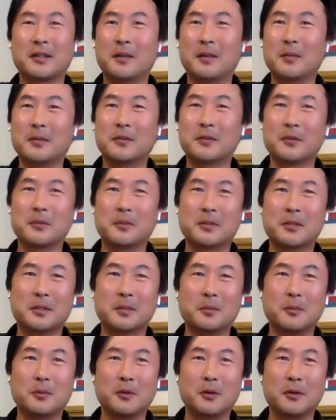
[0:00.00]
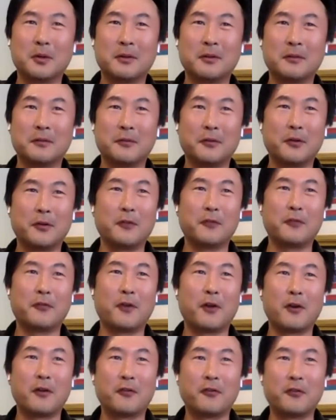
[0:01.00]
comes from somewhere very
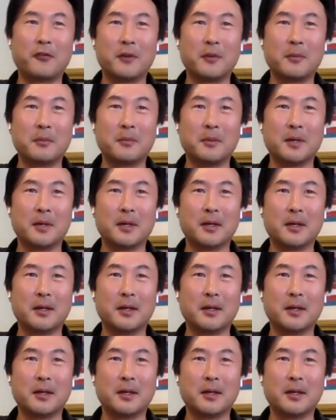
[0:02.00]
far from